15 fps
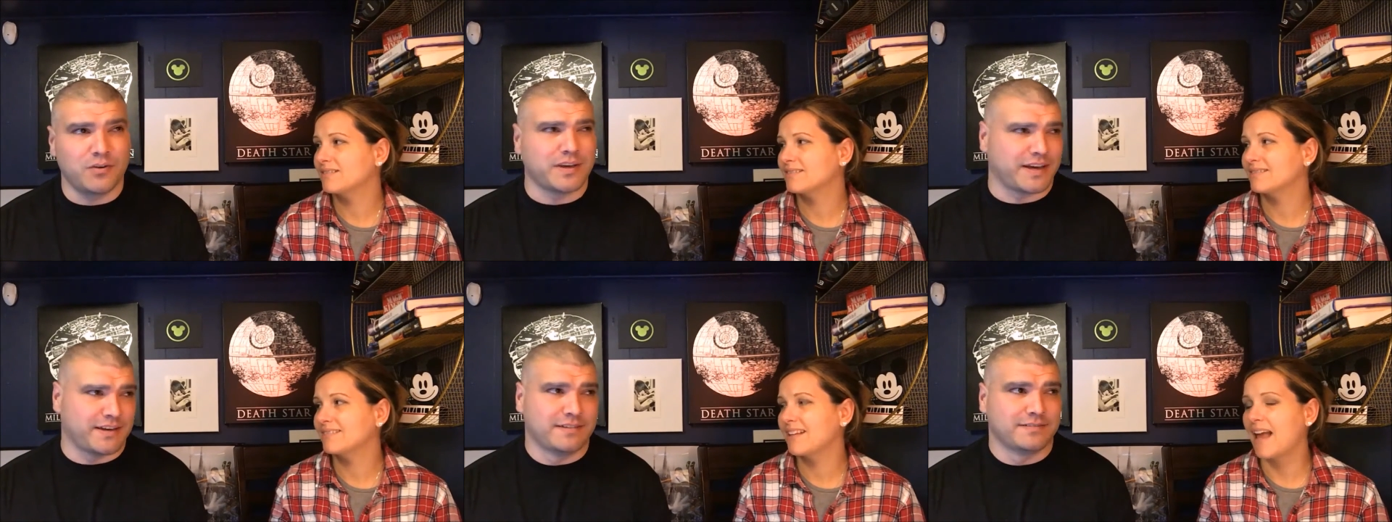
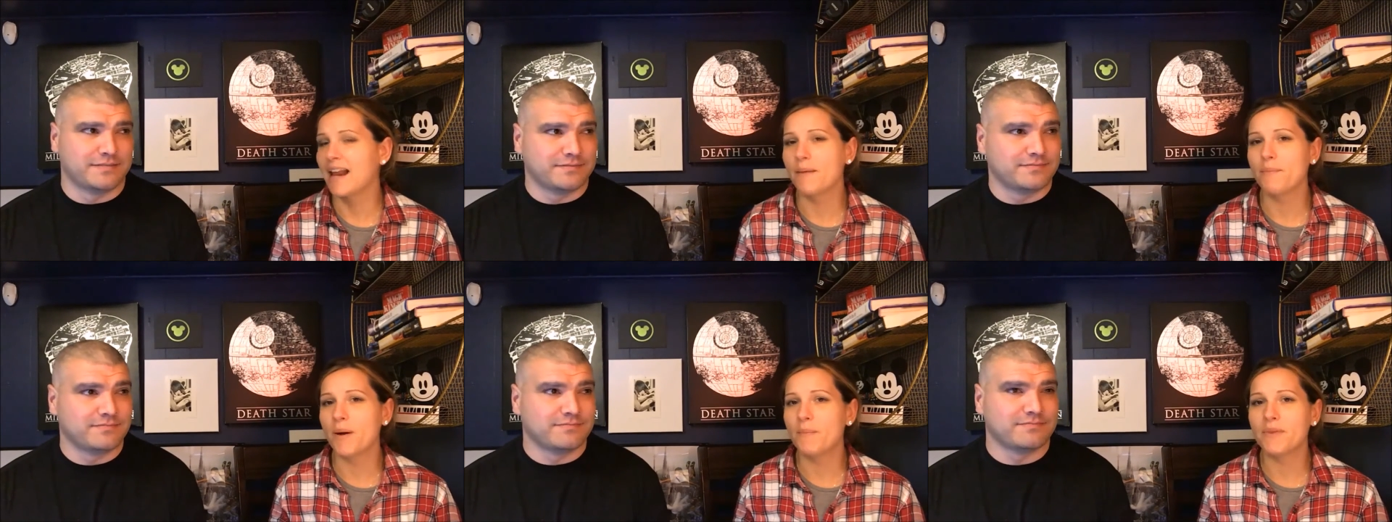Speaker 1: Oh yeah.
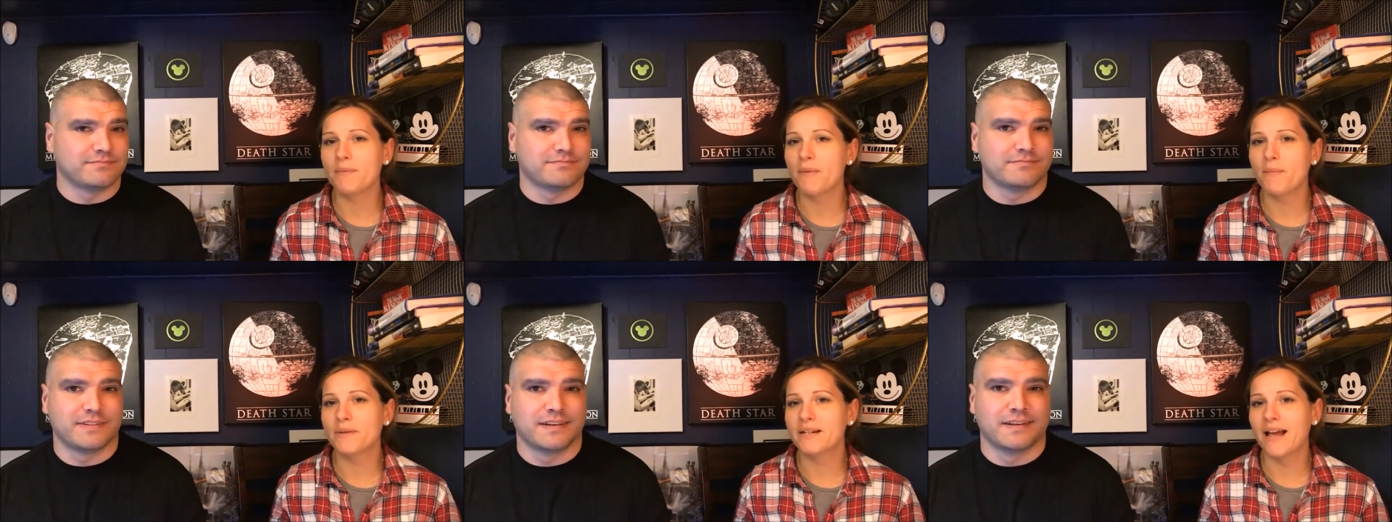And I
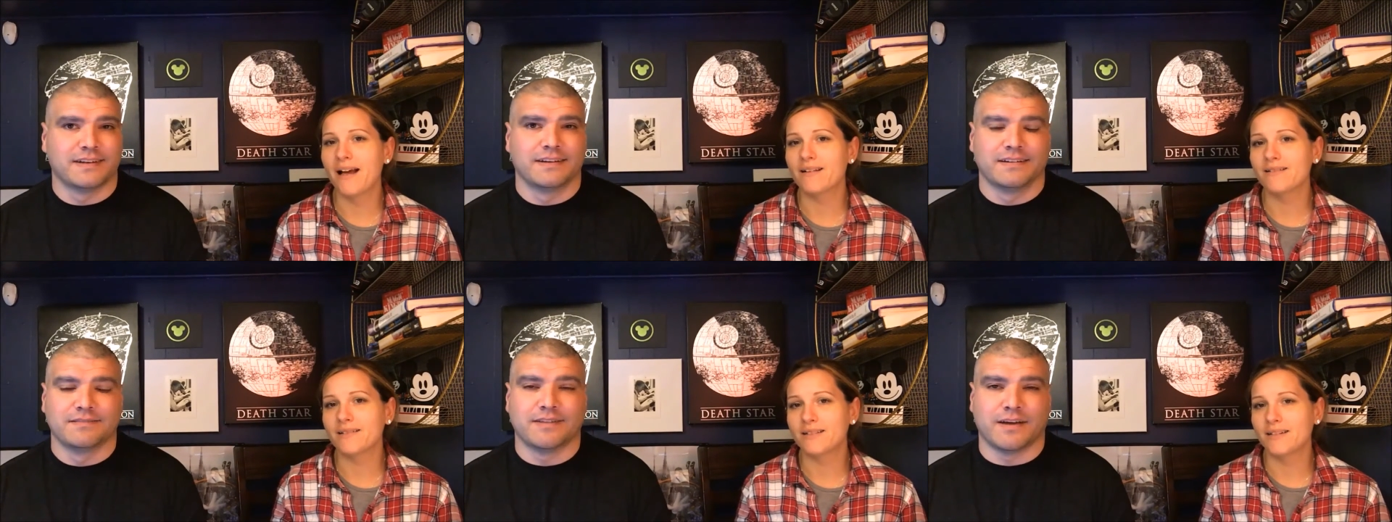bump them up
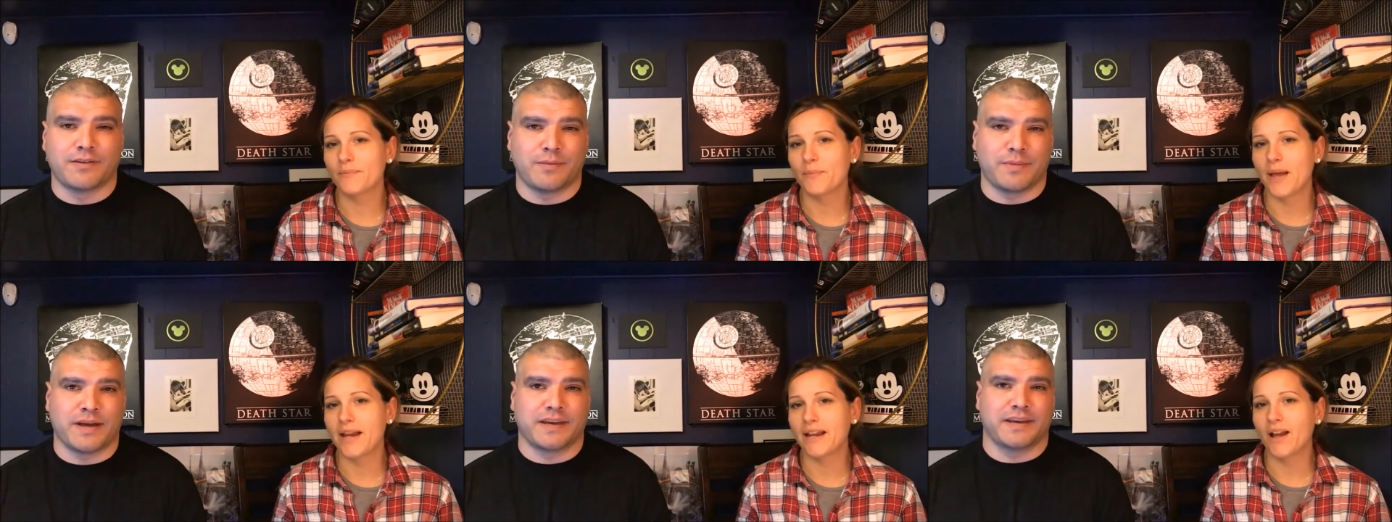and down.
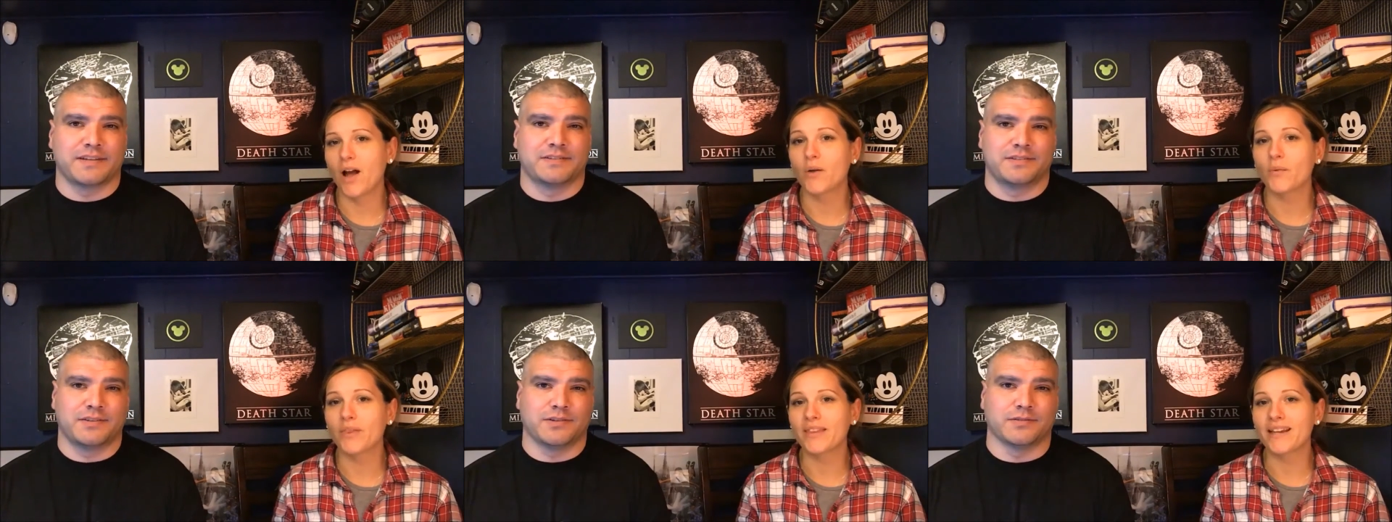I rate my
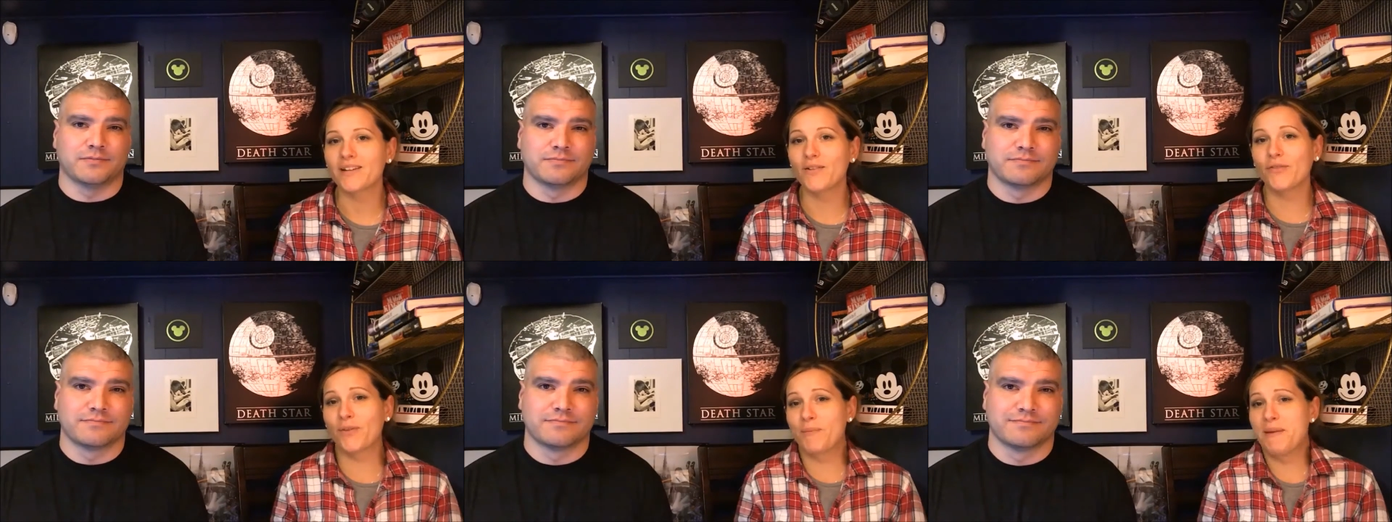kids
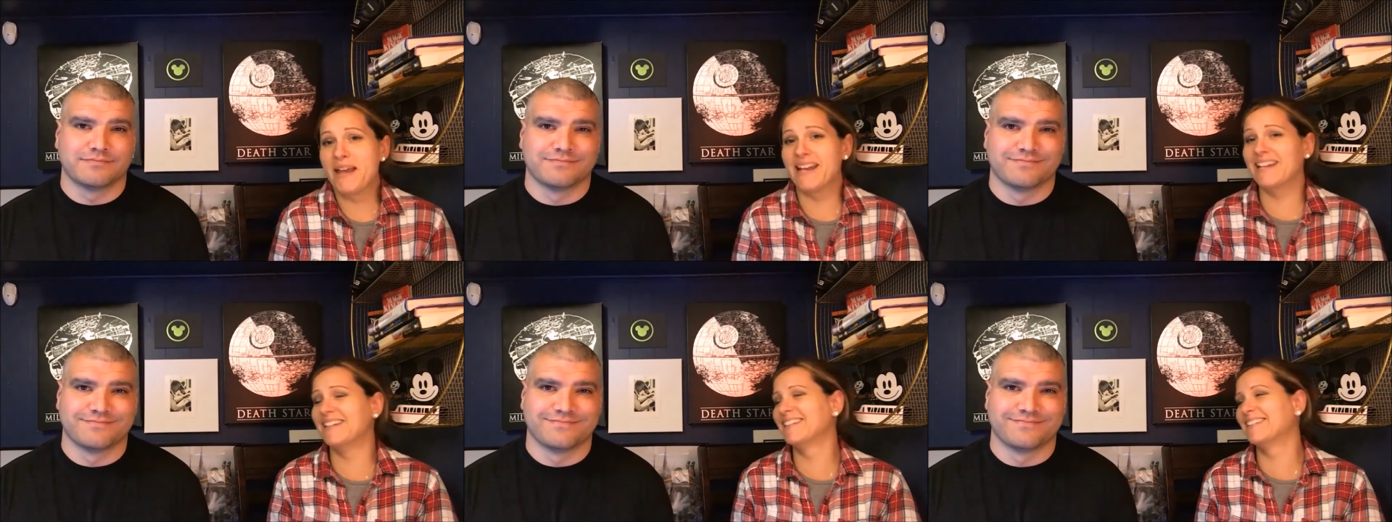too. They do for me